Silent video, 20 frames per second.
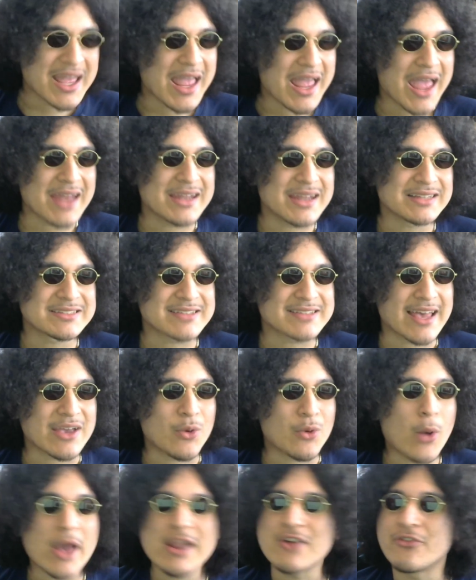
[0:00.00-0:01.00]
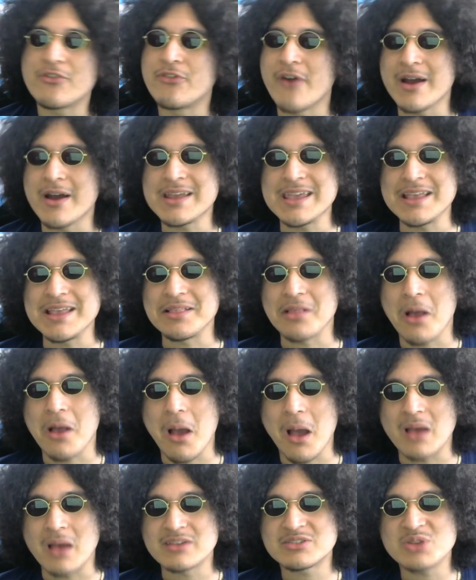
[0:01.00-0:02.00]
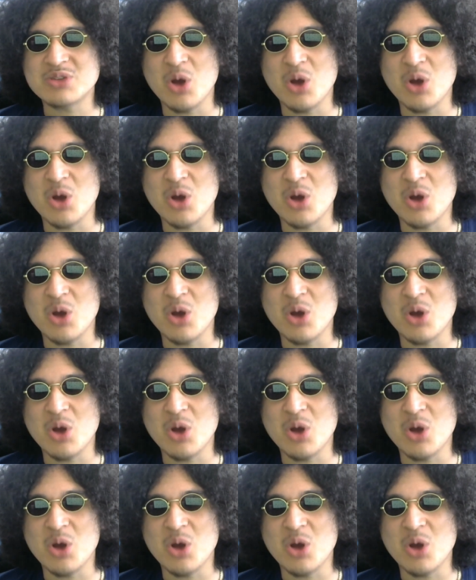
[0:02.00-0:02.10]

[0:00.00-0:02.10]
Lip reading: And it's like, what a fucking loss.